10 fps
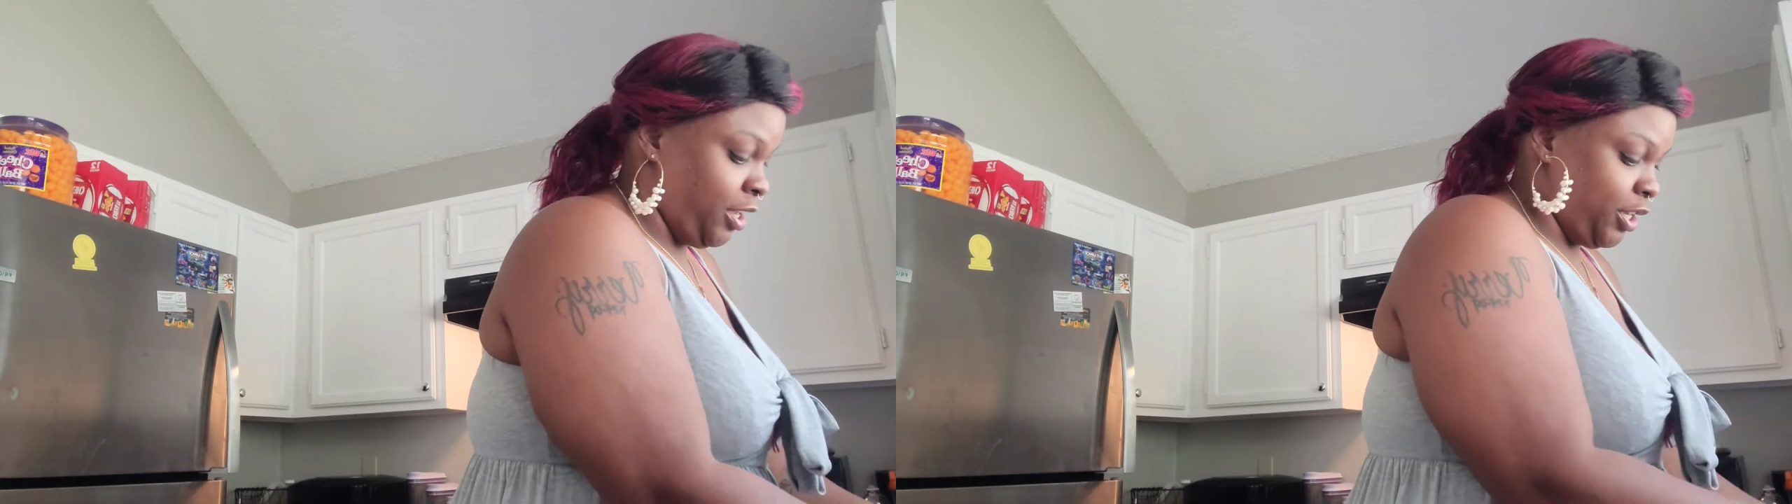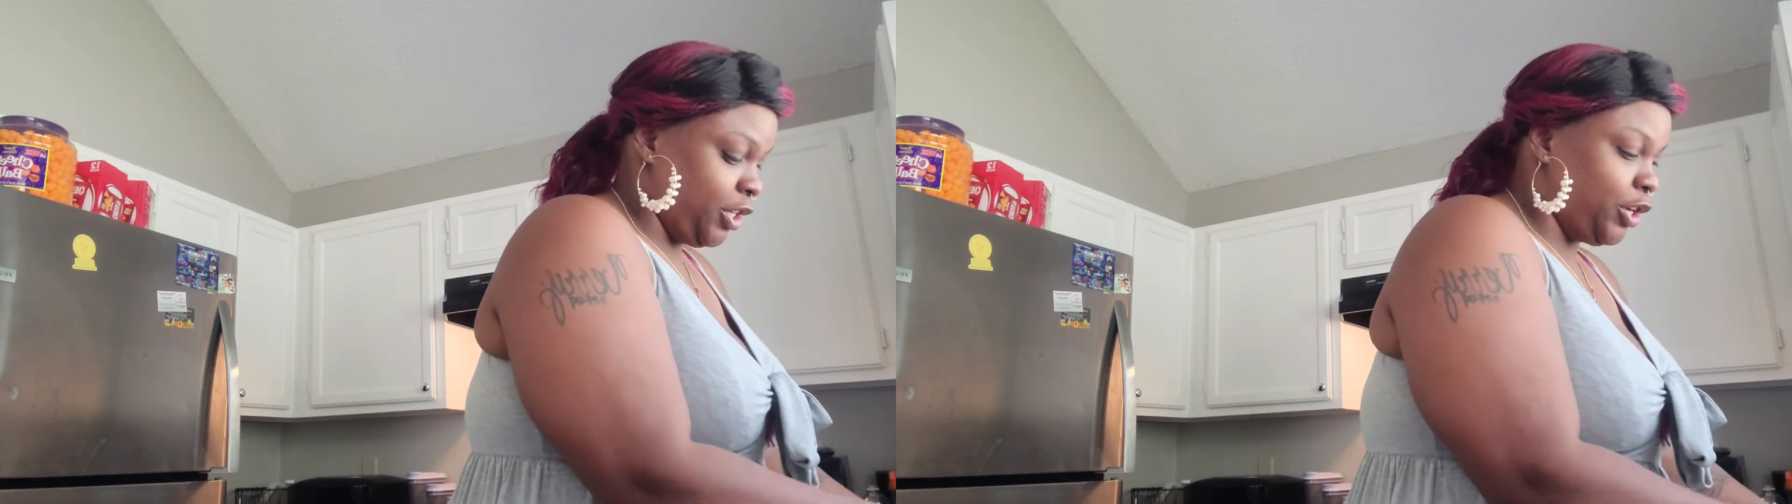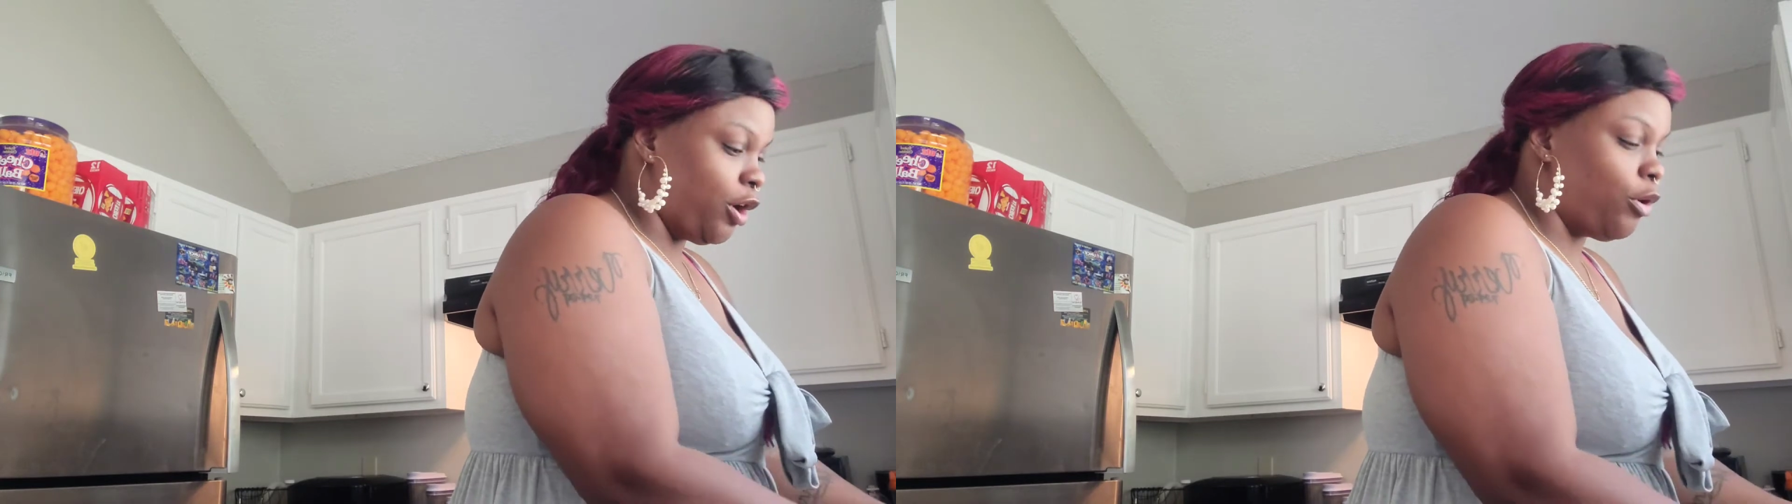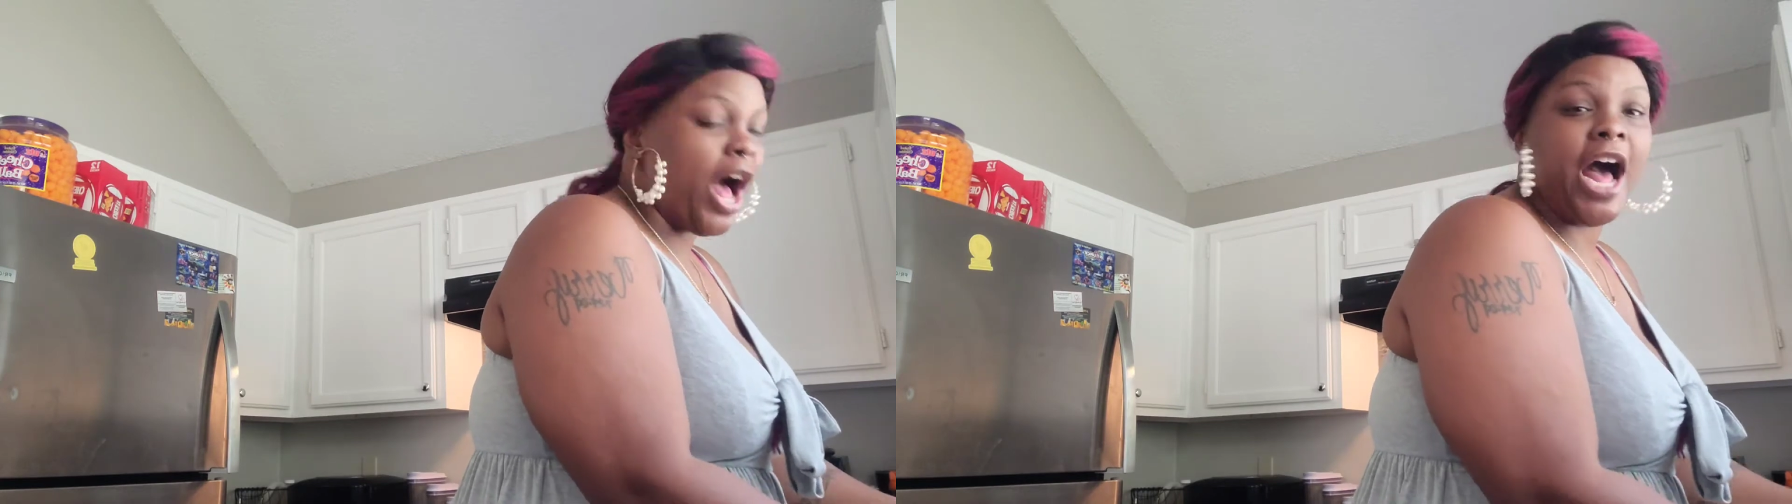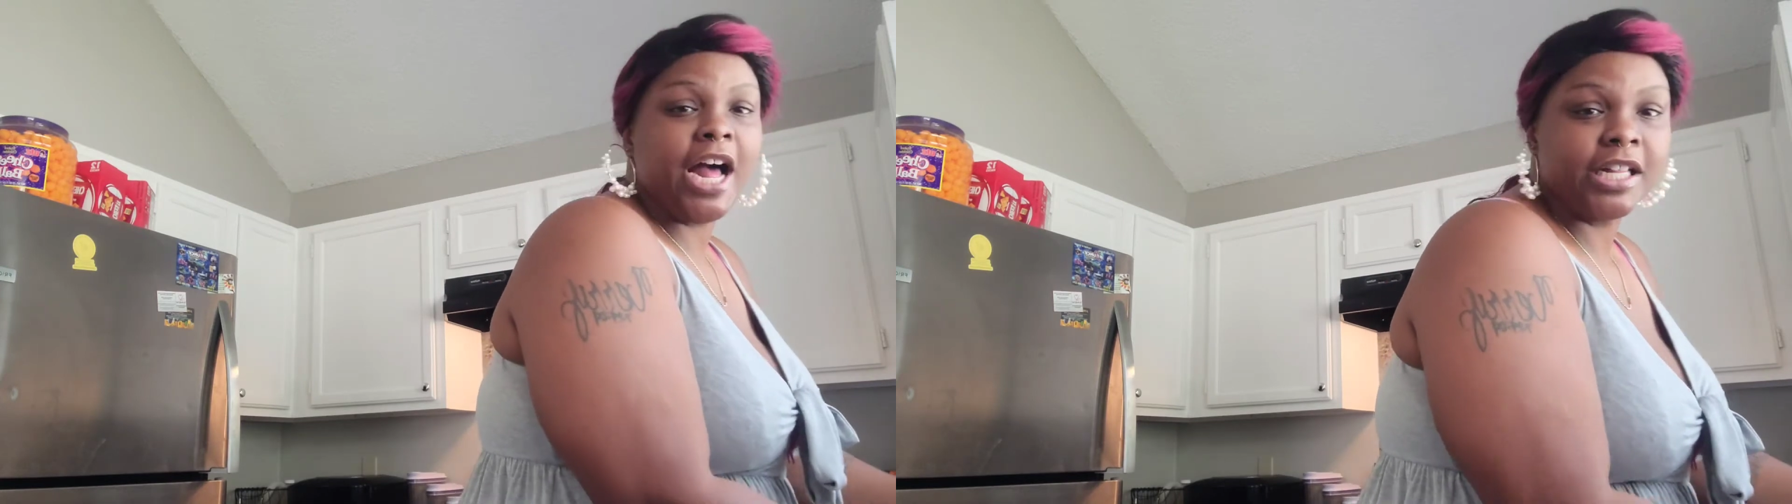you know,
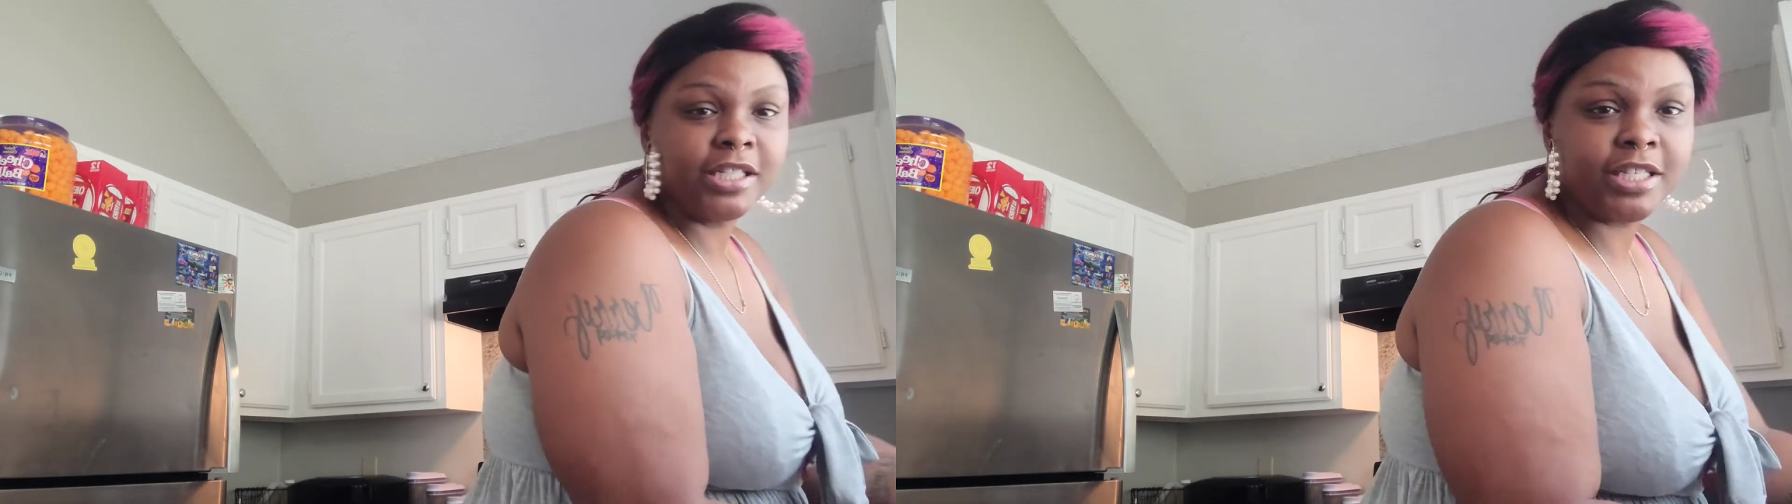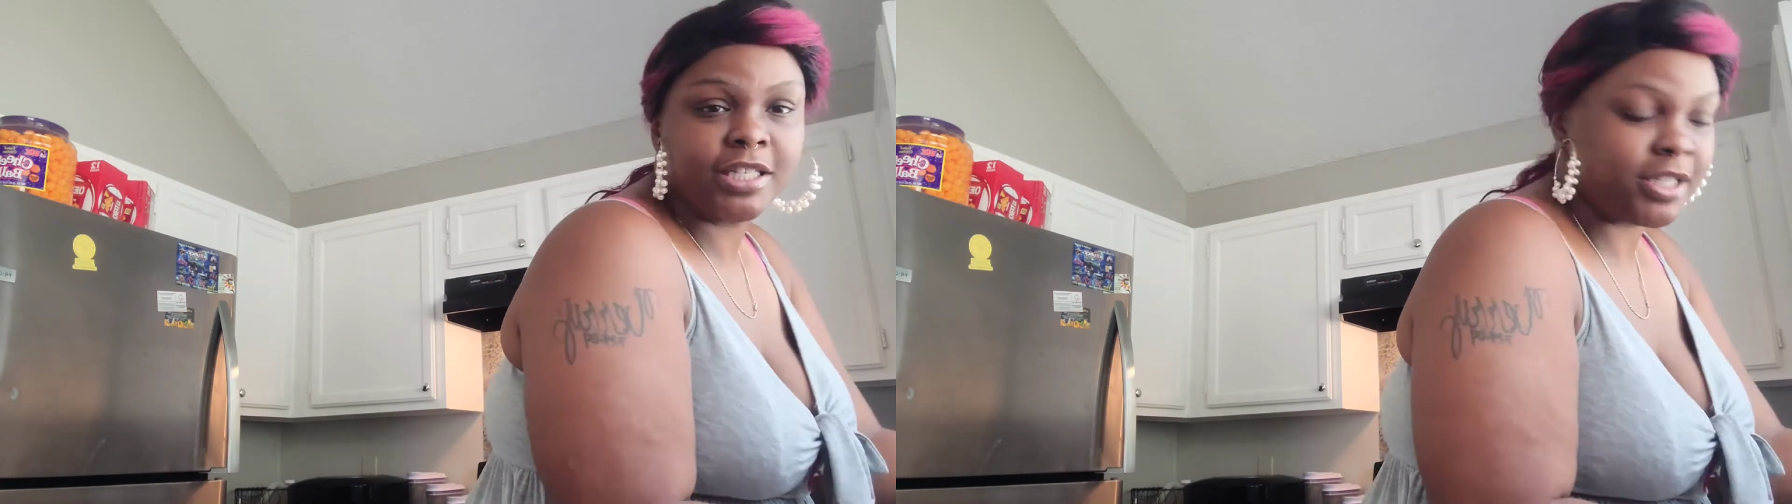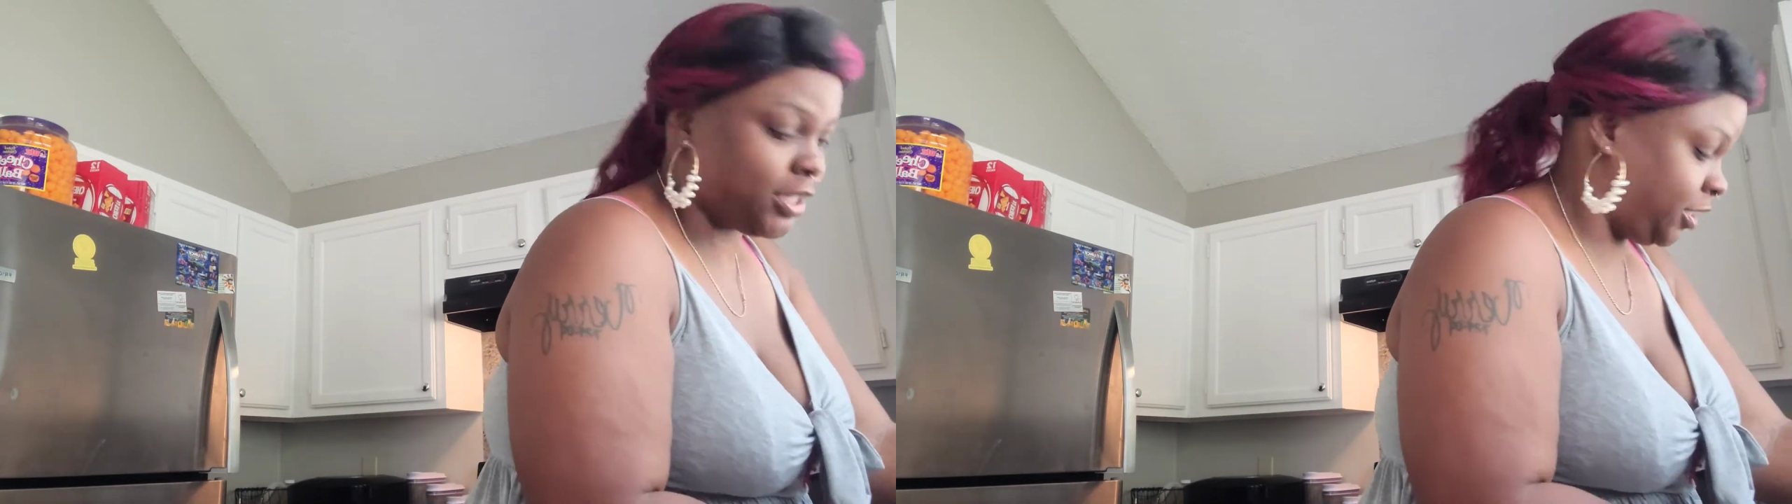aunts,